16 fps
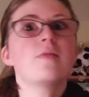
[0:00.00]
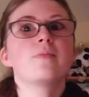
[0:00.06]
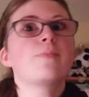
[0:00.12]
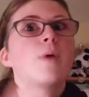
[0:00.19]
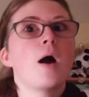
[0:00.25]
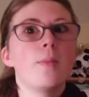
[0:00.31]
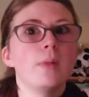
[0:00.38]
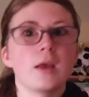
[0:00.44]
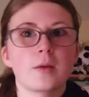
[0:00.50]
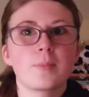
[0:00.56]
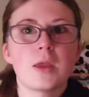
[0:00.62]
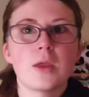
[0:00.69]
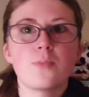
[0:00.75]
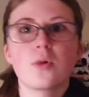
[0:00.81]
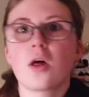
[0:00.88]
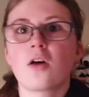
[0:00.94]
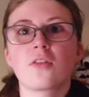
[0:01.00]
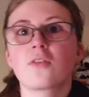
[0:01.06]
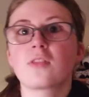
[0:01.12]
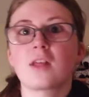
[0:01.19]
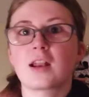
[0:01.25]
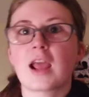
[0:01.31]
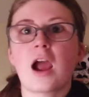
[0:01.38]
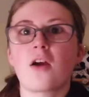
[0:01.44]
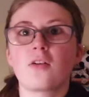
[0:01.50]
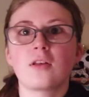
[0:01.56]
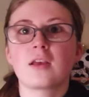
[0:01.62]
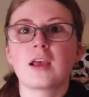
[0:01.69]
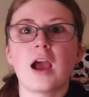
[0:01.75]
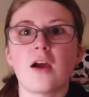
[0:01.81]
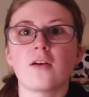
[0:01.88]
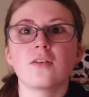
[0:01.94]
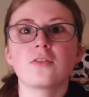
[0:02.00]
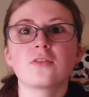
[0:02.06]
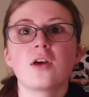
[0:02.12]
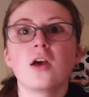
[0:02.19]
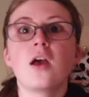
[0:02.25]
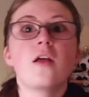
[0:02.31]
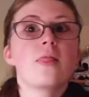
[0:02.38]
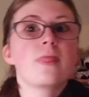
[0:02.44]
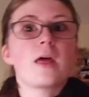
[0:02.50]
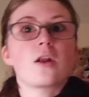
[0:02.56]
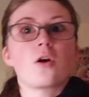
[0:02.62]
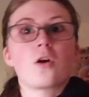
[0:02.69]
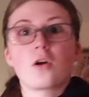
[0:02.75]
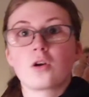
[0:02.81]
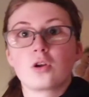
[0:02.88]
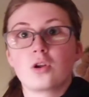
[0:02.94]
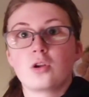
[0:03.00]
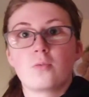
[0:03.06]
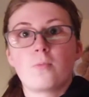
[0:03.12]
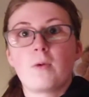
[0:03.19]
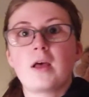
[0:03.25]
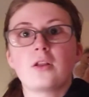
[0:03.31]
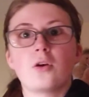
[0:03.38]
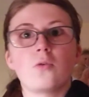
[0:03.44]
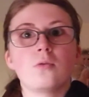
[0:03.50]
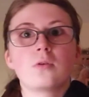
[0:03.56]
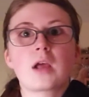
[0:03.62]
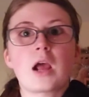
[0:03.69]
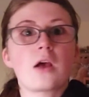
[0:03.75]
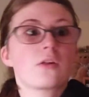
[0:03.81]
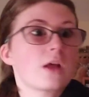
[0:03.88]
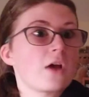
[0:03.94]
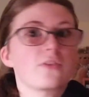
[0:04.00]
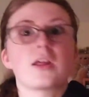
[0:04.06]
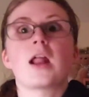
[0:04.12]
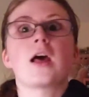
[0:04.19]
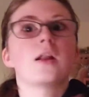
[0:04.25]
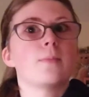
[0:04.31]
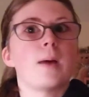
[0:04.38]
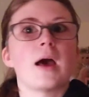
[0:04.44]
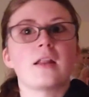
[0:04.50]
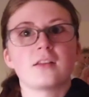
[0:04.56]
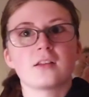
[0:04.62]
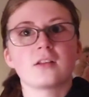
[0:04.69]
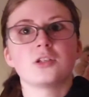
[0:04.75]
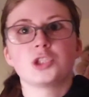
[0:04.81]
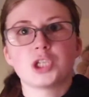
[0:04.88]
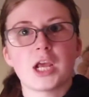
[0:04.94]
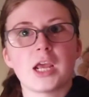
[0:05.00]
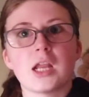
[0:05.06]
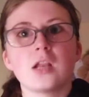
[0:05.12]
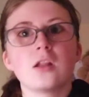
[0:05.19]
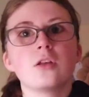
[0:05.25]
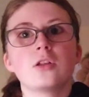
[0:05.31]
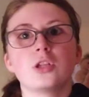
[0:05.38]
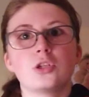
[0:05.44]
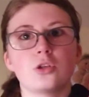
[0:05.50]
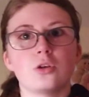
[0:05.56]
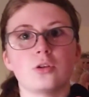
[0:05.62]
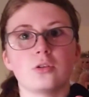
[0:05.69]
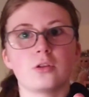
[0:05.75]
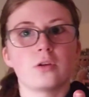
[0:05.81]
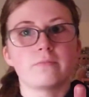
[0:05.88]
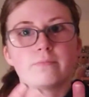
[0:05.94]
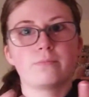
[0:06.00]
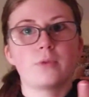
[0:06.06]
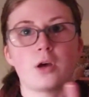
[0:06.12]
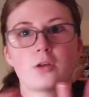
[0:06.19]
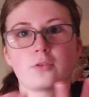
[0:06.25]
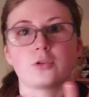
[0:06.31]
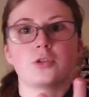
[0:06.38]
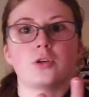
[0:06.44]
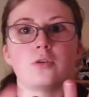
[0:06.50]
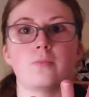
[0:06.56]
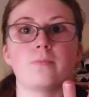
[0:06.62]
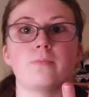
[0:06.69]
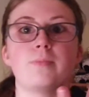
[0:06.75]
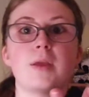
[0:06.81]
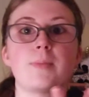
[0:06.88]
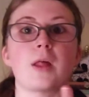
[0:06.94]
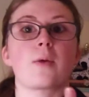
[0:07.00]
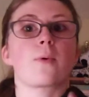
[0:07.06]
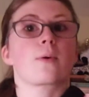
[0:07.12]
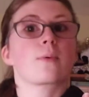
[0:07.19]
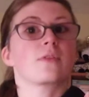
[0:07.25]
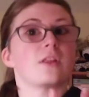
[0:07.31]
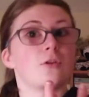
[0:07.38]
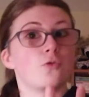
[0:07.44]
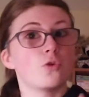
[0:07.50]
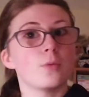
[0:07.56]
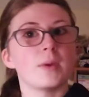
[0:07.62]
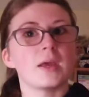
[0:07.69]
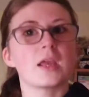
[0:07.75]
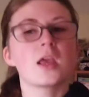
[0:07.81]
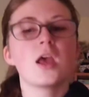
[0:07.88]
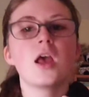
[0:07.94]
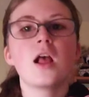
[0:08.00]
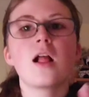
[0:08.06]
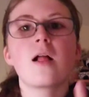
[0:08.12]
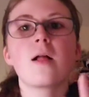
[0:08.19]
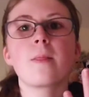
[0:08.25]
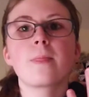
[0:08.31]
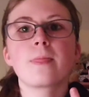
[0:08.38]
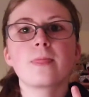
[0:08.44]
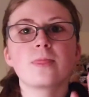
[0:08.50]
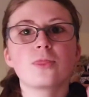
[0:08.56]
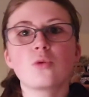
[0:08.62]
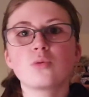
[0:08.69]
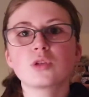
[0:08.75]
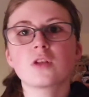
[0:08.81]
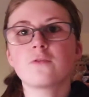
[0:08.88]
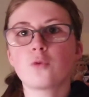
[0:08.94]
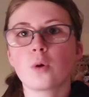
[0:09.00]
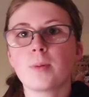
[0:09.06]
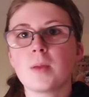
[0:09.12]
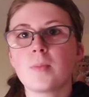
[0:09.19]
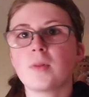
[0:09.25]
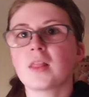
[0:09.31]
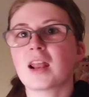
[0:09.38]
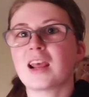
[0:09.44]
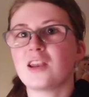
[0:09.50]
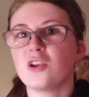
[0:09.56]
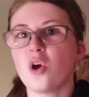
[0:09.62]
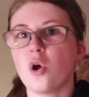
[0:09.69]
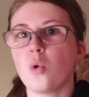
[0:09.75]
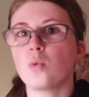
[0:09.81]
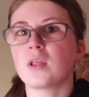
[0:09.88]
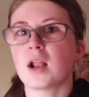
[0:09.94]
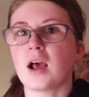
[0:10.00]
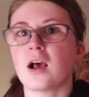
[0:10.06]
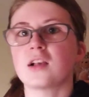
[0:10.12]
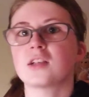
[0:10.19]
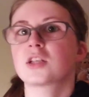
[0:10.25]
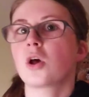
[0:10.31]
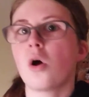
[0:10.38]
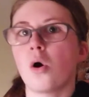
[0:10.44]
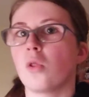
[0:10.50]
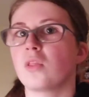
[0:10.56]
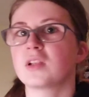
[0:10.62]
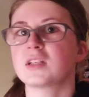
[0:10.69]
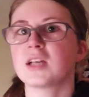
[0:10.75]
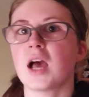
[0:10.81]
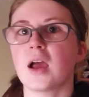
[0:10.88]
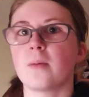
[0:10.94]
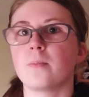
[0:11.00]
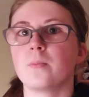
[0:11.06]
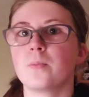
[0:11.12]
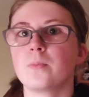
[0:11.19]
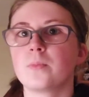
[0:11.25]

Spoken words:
public people other than Carol and Gareth, that are well known. Carol, Gareth and Amanda and Shane, the other 2 people I work with in grooming. Those are the 4 people that I know that ask all the time.